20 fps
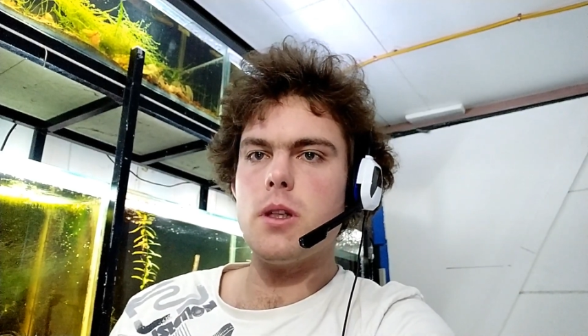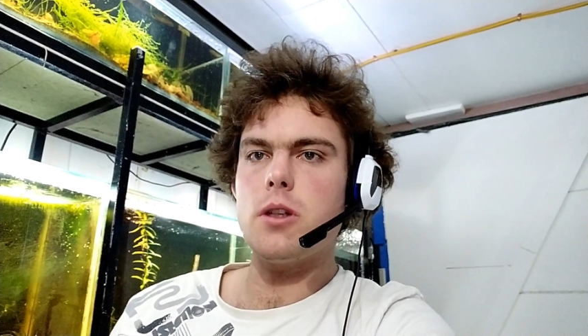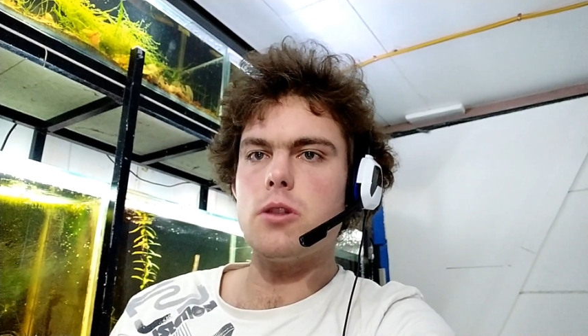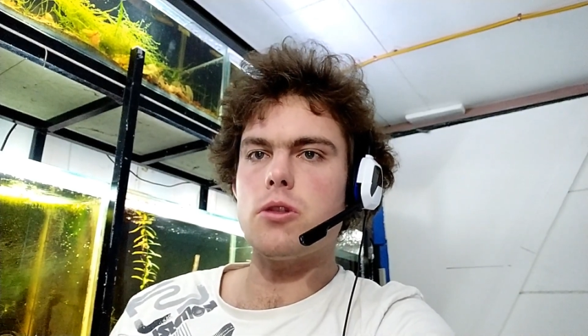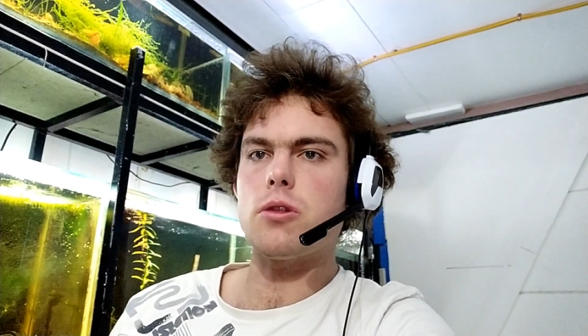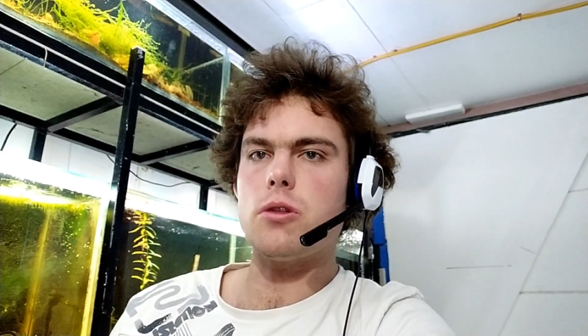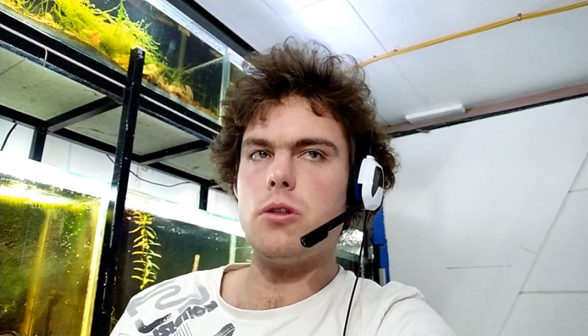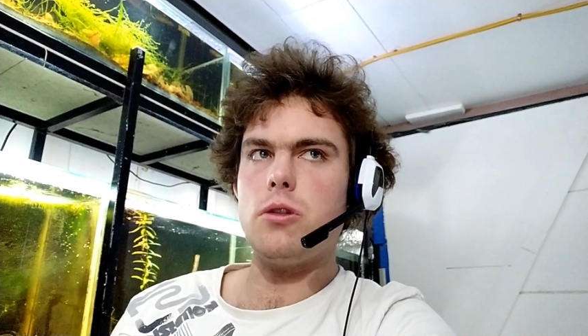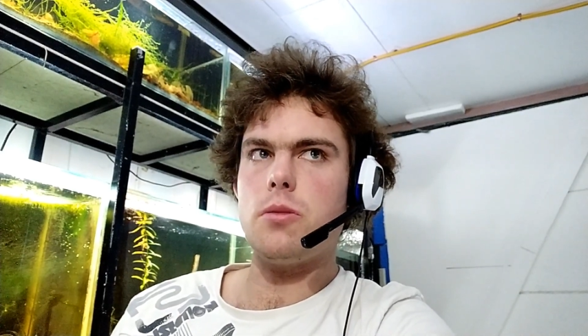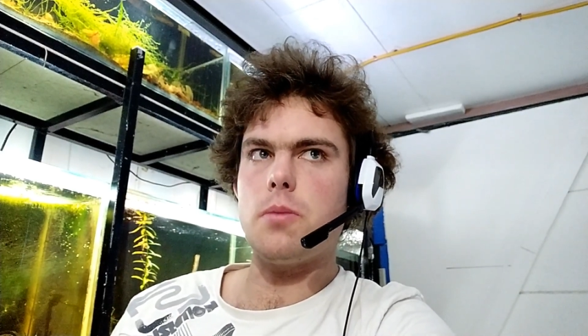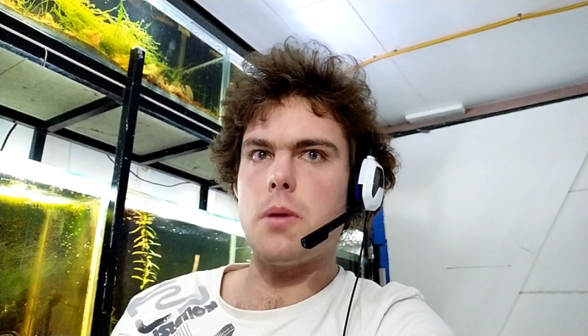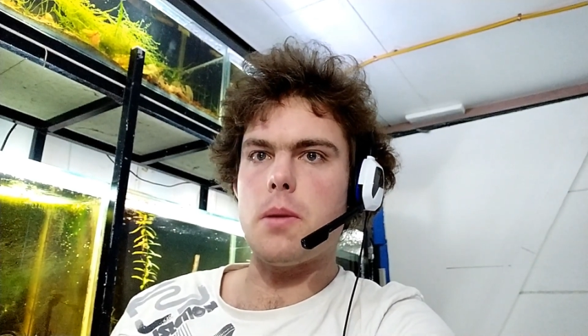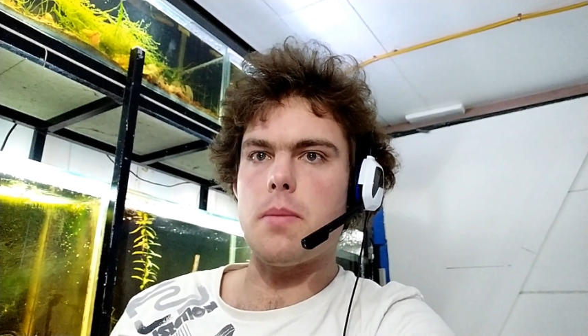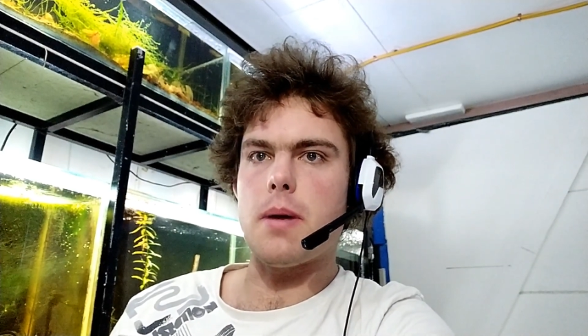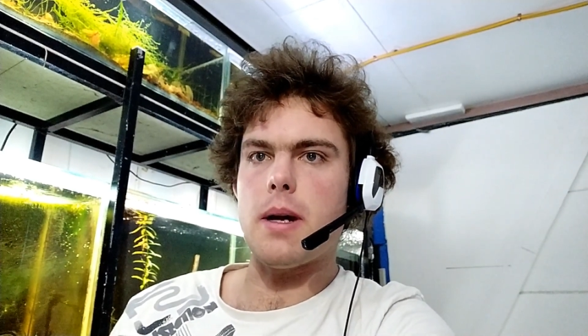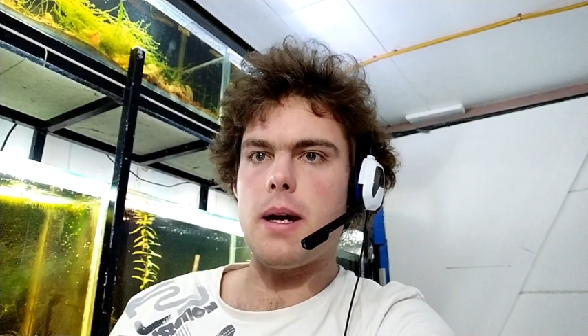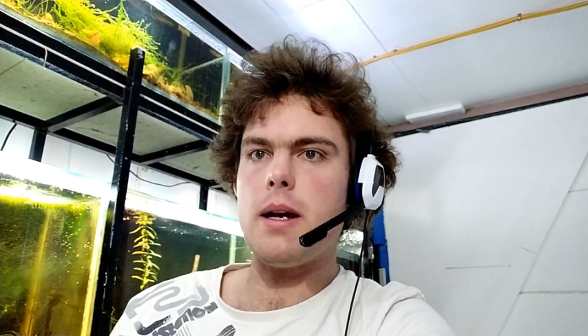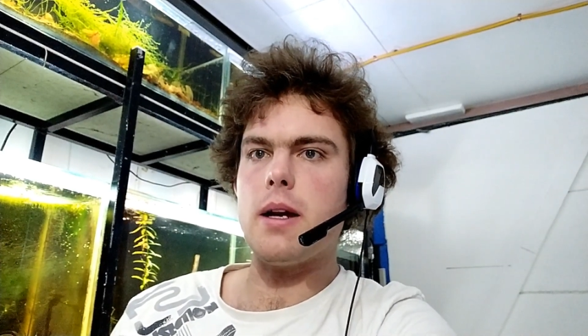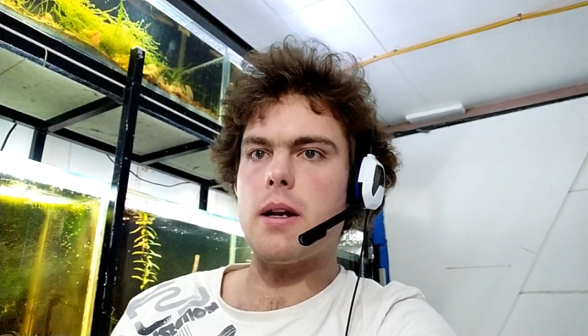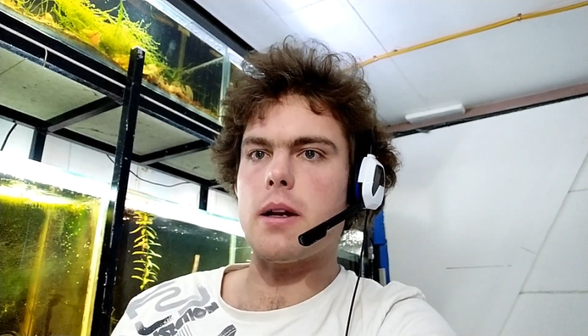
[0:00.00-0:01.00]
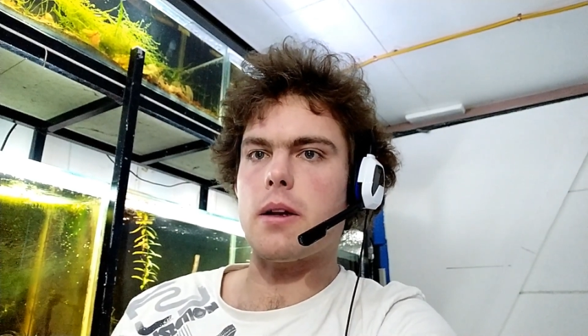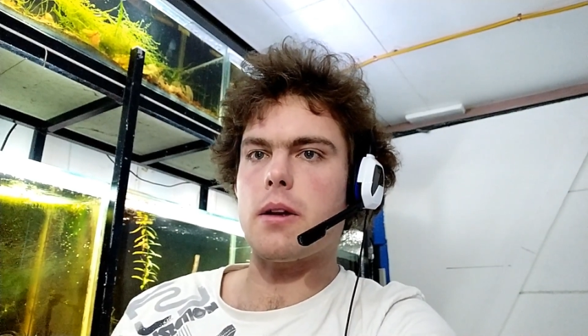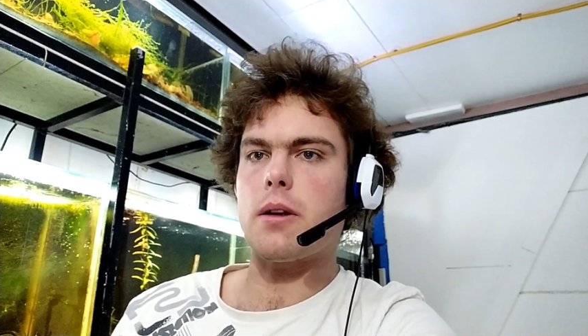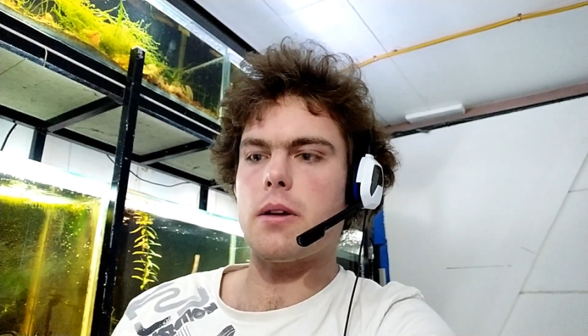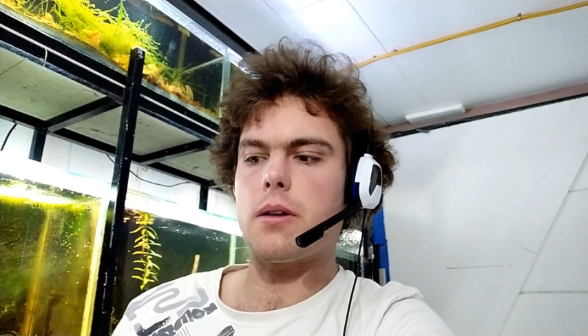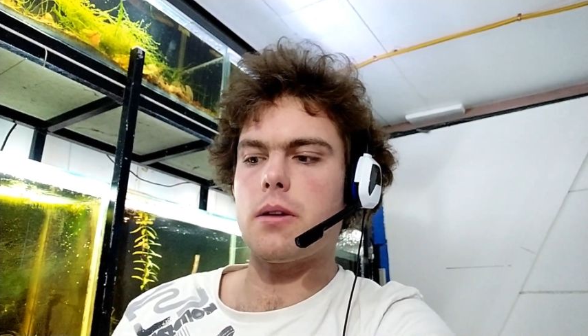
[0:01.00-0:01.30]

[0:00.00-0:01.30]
it's good to be back.